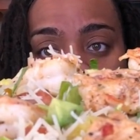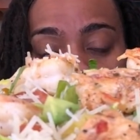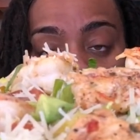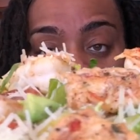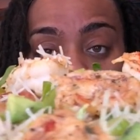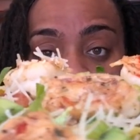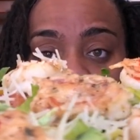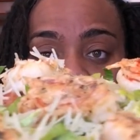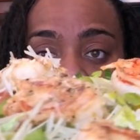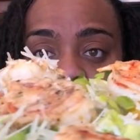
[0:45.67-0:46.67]
And then I'm gonna let
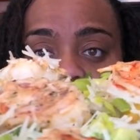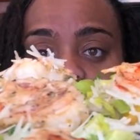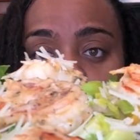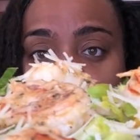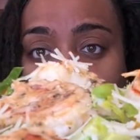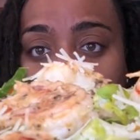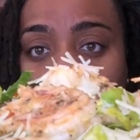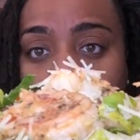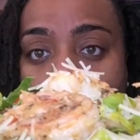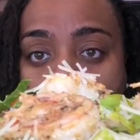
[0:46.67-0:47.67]
you know exactly what's on
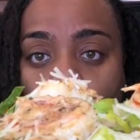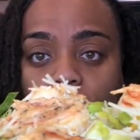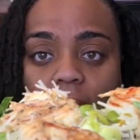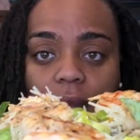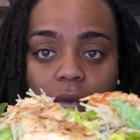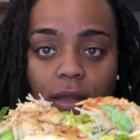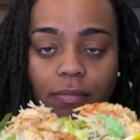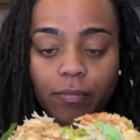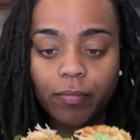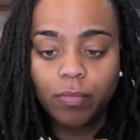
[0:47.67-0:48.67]
it, how I made
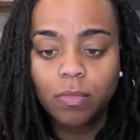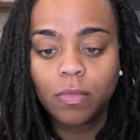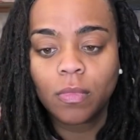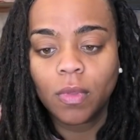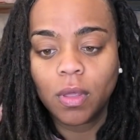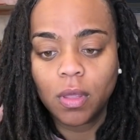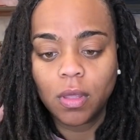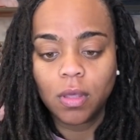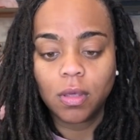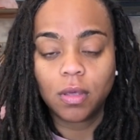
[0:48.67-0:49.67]
it,
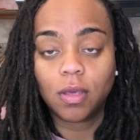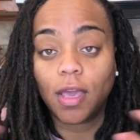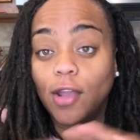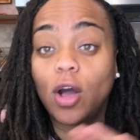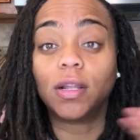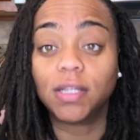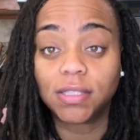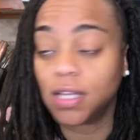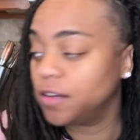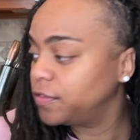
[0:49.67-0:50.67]
and all the good
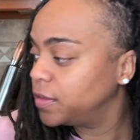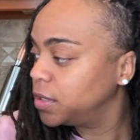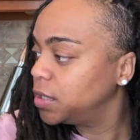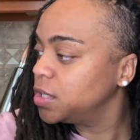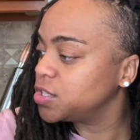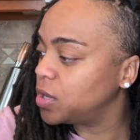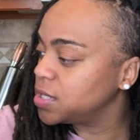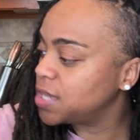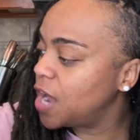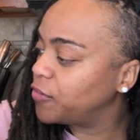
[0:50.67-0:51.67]
stuff. So on the
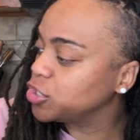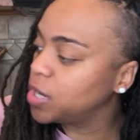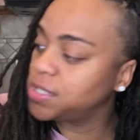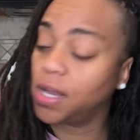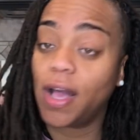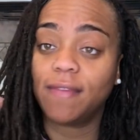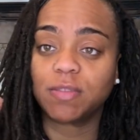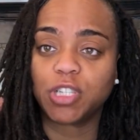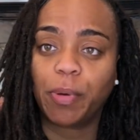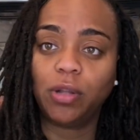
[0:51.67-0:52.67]
side for dressing, I have
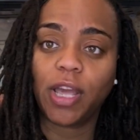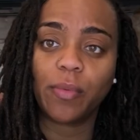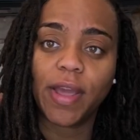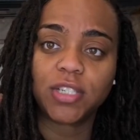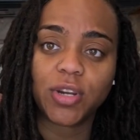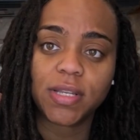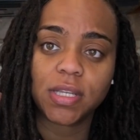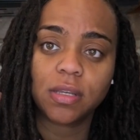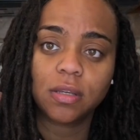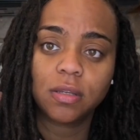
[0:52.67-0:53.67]
some Chipotle ranch
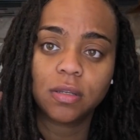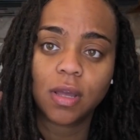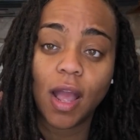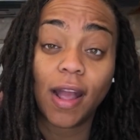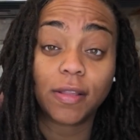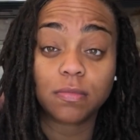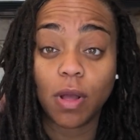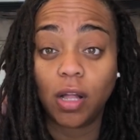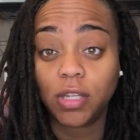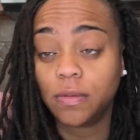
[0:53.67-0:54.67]
dressing. I got this from
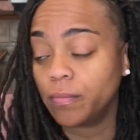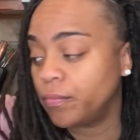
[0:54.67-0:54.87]
Aldi.